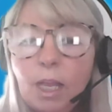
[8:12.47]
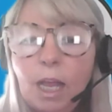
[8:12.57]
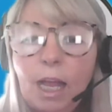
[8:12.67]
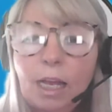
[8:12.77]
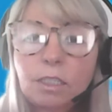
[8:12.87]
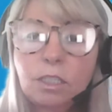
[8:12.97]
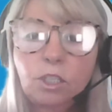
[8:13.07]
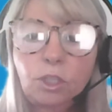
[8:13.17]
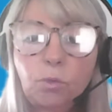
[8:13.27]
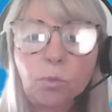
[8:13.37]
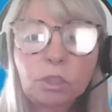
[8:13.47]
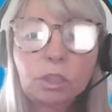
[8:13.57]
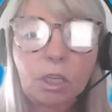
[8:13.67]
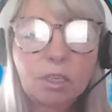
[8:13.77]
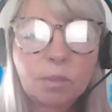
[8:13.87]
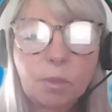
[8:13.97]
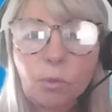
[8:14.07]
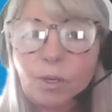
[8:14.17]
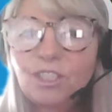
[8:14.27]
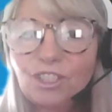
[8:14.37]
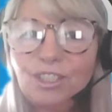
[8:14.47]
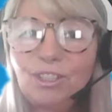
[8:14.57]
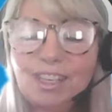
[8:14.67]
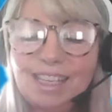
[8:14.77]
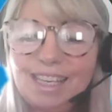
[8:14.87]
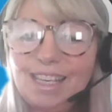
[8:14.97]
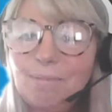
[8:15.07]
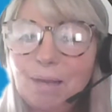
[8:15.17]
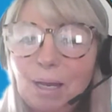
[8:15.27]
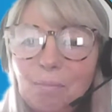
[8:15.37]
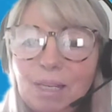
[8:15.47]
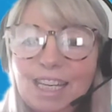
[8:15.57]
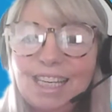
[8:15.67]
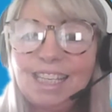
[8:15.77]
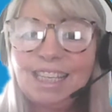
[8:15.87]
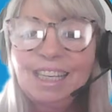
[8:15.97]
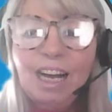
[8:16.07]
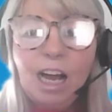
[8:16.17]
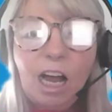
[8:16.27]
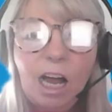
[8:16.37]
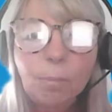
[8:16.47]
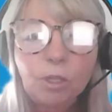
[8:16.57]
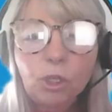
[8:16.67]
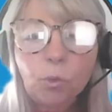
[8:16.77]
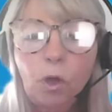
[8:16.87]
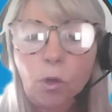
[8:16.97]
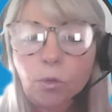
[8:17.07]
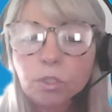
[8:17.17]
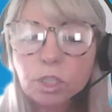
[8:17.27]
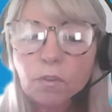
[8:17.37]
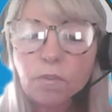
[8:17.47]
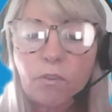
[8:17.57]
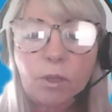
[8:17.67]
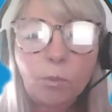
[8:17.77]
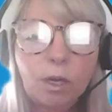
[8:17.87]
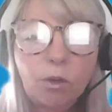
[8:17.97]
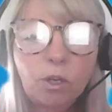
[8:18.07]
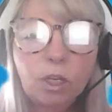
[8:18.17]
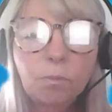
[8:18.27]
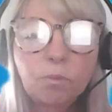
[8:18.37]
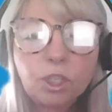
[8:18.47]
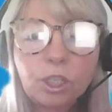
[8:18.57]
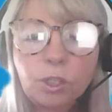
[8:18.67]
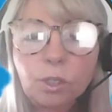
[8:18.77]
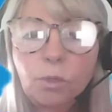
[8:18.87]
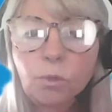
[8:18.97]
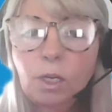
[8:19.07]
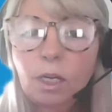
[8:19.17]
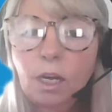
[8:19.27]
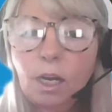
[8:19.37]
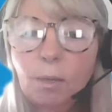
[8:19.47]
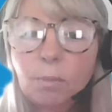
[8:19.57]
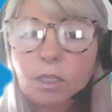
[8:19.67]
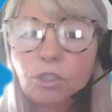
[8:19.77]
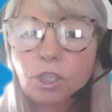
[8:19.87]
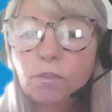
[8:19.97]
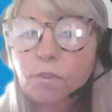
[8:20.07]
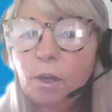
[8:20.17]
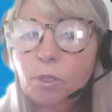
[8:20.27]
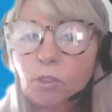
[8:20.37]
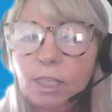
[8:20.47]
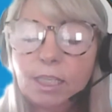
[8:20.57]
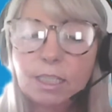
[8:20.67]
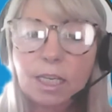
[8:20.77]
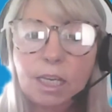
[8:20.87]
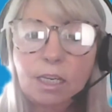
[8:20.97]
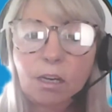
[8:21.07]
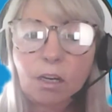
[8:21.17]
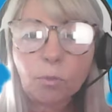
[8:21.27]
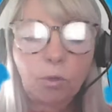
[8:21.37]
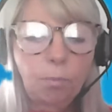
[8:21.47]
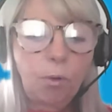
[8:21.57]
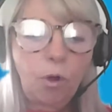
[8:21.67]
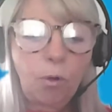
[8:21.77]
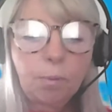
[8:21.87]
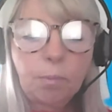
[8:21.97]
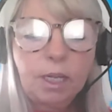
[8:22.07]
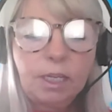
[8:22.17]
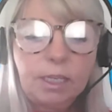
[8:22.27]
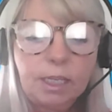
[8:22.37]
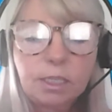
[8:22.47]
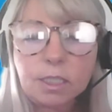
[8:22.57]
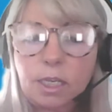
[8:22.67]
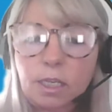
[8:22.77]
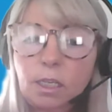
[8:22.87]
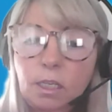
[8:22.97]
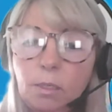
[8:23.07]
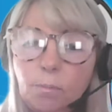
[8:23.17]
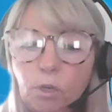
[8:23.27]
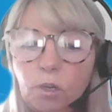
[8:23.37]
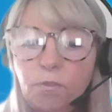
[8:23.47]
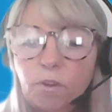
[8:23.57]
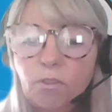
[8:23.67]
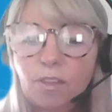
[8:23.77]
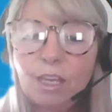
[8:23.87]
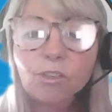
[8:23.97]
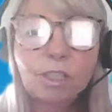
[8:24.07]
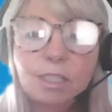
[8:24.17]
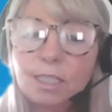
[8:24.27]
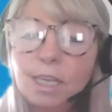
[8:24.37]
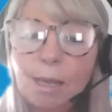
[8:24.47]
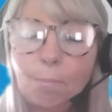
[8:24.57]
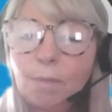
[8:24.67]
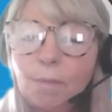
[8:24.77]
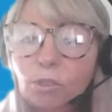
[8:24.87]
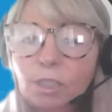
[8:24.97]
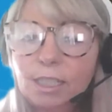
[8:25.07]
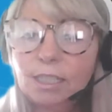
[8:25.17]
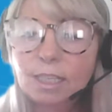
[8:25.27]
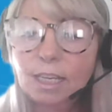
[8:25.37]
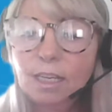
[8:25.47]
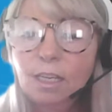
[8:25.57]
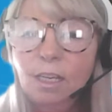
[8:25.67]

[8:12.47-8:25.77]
and you want to ask me a question, you can email me. You are also very welcome to find me on LinkedIn. I will pop my LinkedIn profile there. You can DM me on LinkedIn.